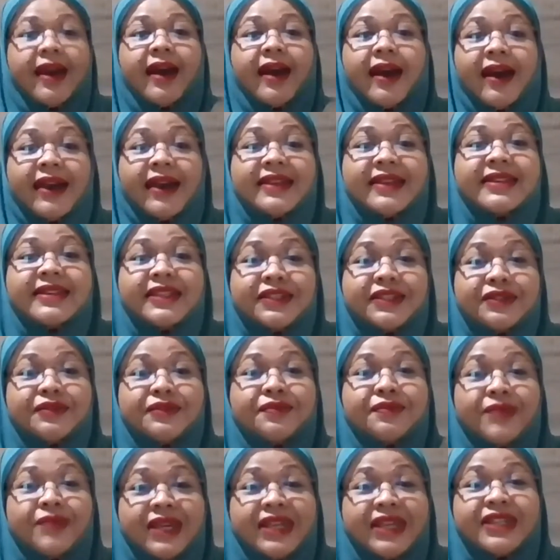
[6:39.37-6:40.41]
I need to
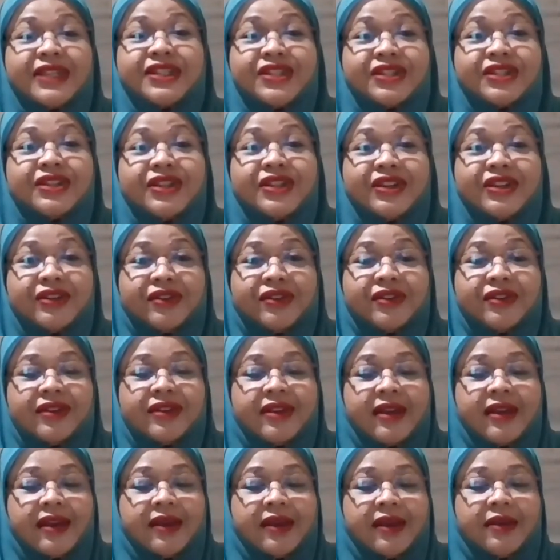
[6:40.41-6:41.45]
re-engineer
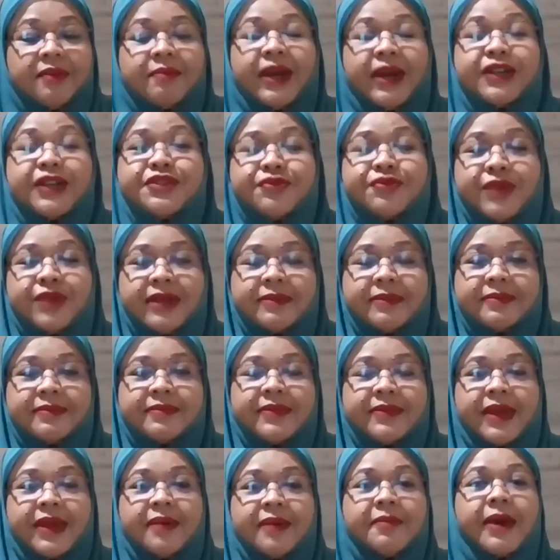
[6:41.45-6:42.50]
my dream,
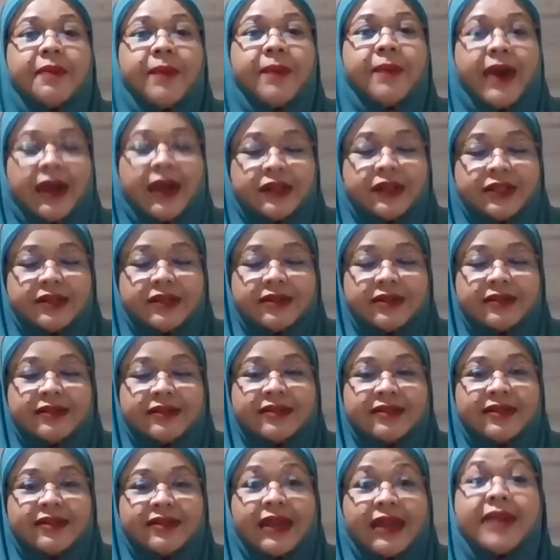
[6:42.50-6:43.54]
my passion,
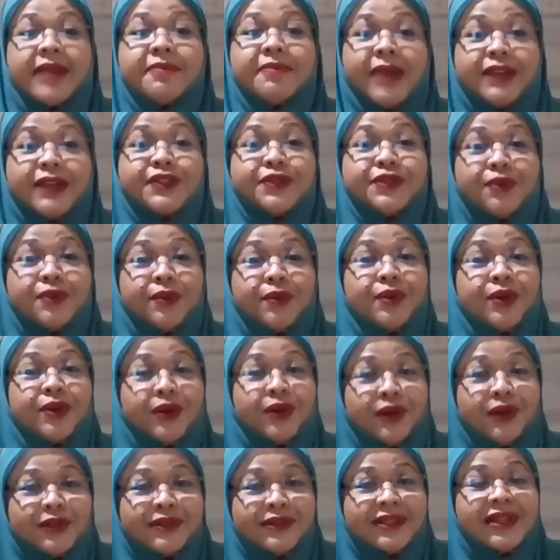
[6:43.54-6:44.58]
and my
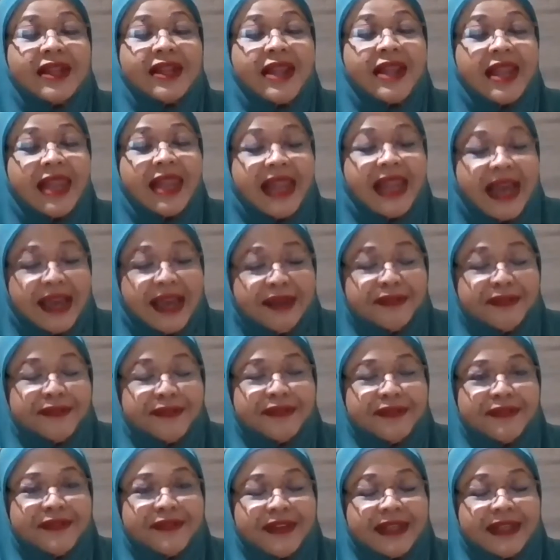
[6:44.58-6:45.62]
so-called life.